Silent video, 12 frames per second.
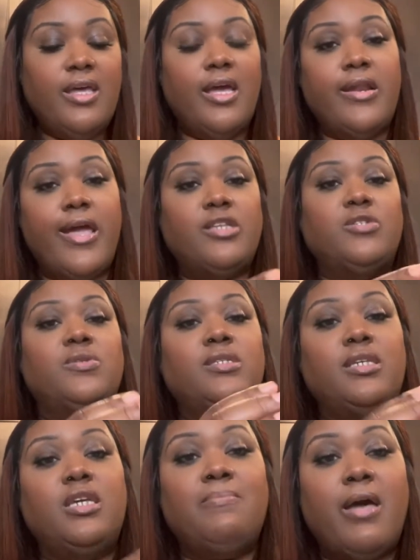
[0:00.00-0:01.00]
And as you
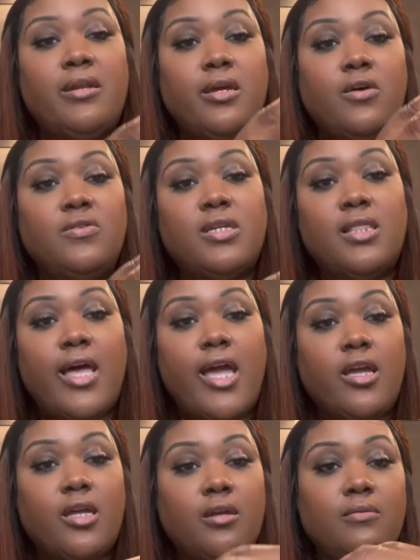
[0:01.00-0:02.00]
see, my nails are
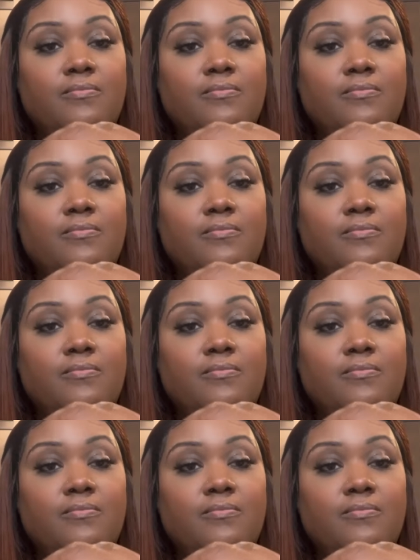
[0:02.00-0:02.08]
like,